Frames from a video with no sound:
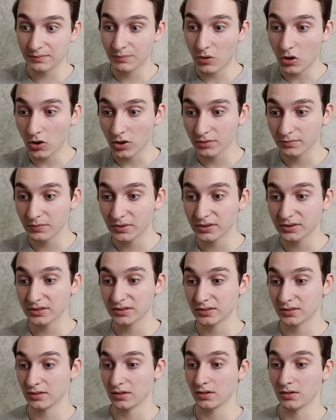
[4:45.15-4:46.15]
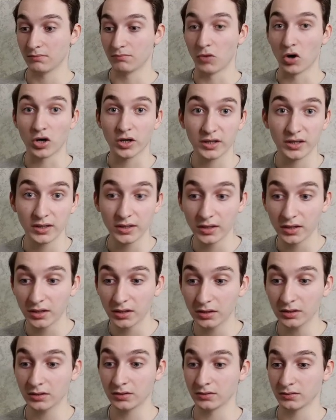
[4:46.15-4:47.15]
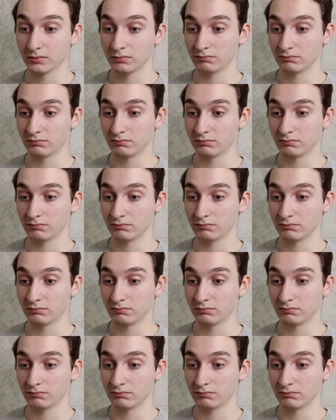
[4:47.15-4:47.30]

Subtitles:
department, marketing,